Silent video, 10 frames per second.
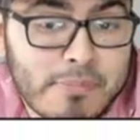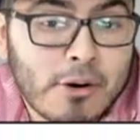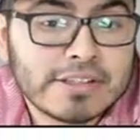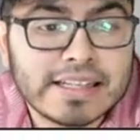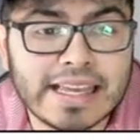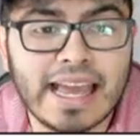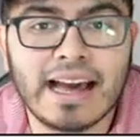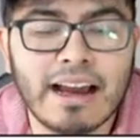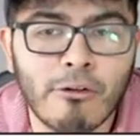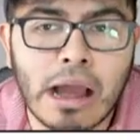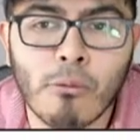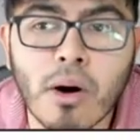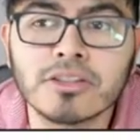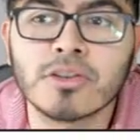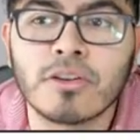personally can't. I, I
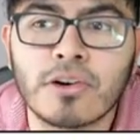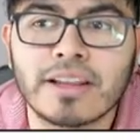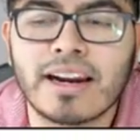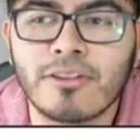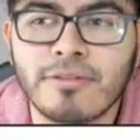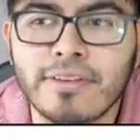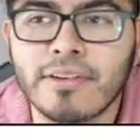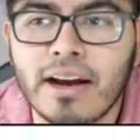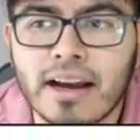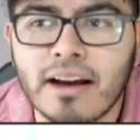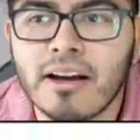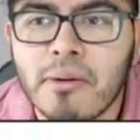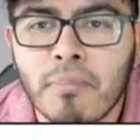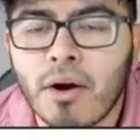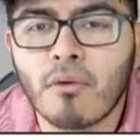want to learn, and I don't feel... Uh,
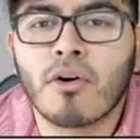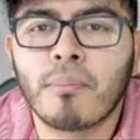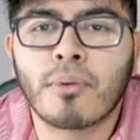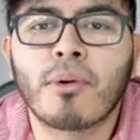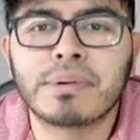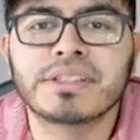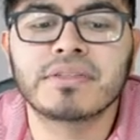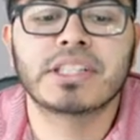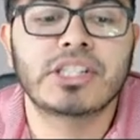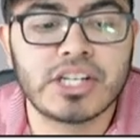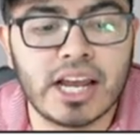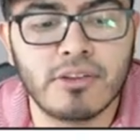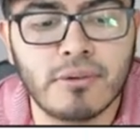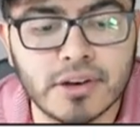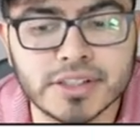my overall purpose of this
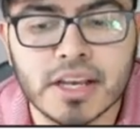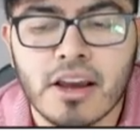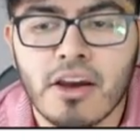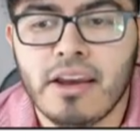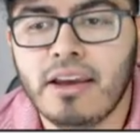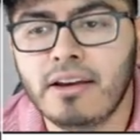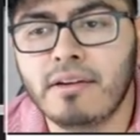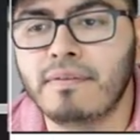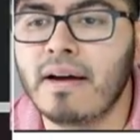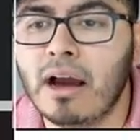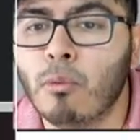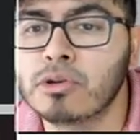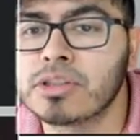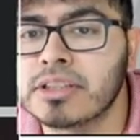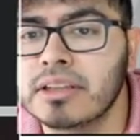channel was if I
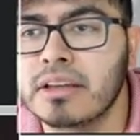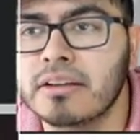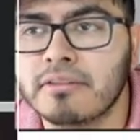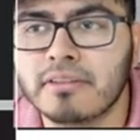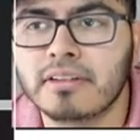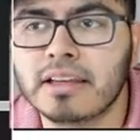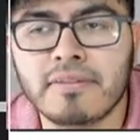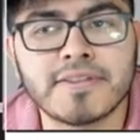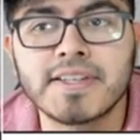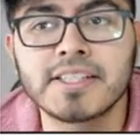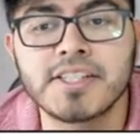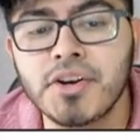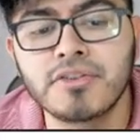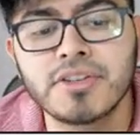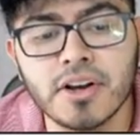was... If six
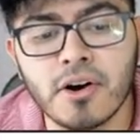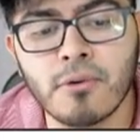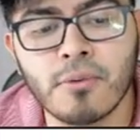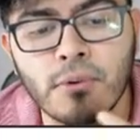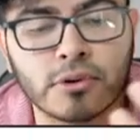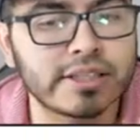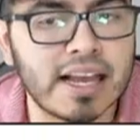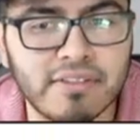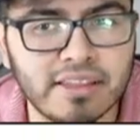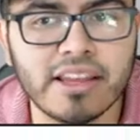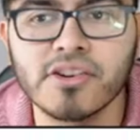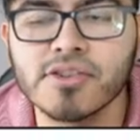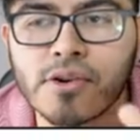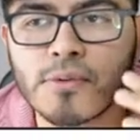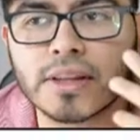years ago or seven years
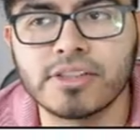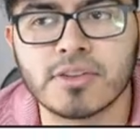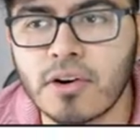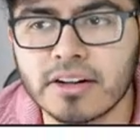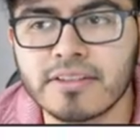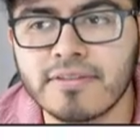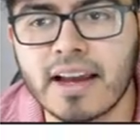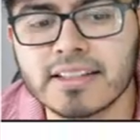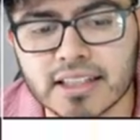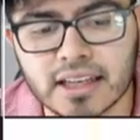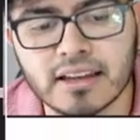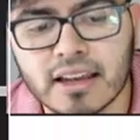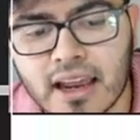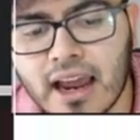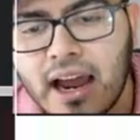ago when I started investing...
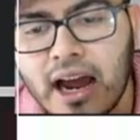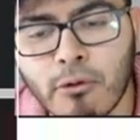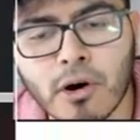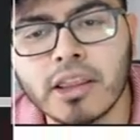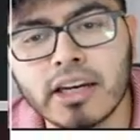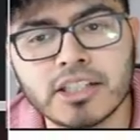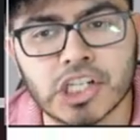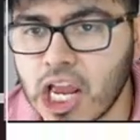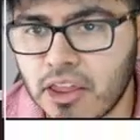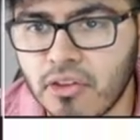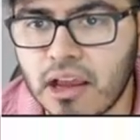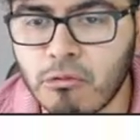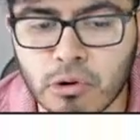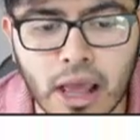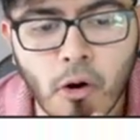I wanted a channel that
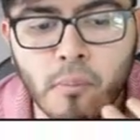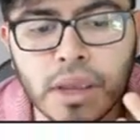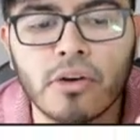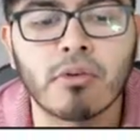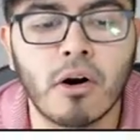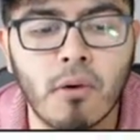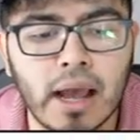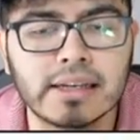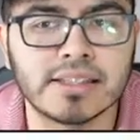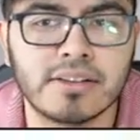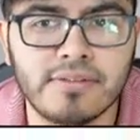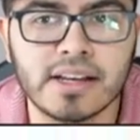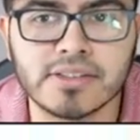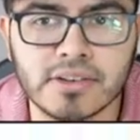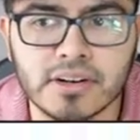would help me grow as an
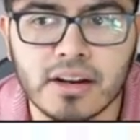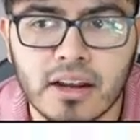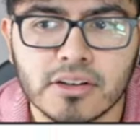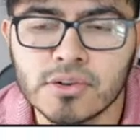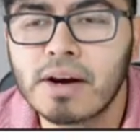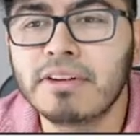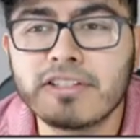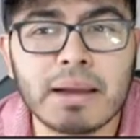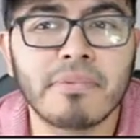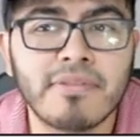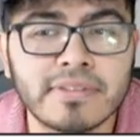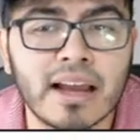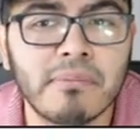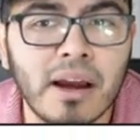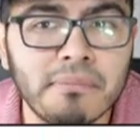investor. So every type of
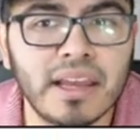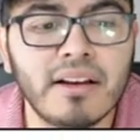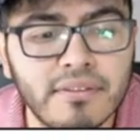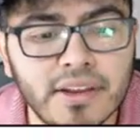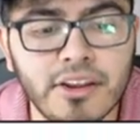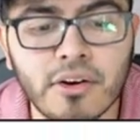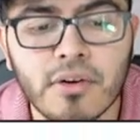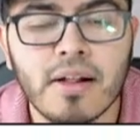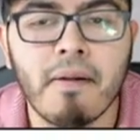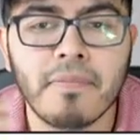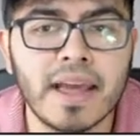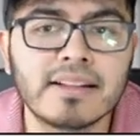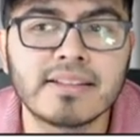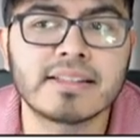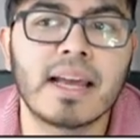time I make a video,
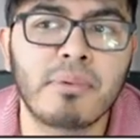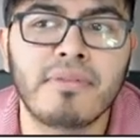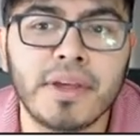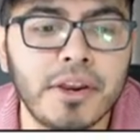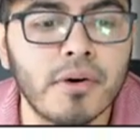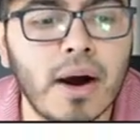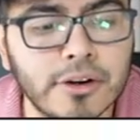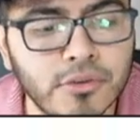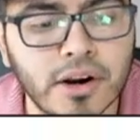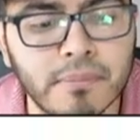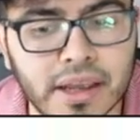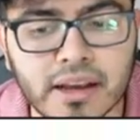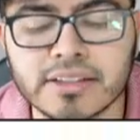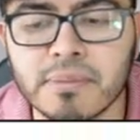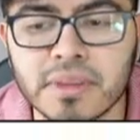that's the type of video I try to
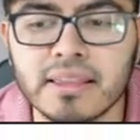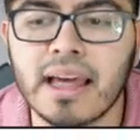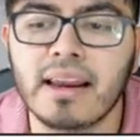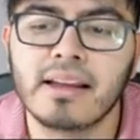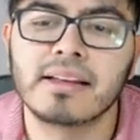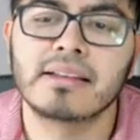make. Something that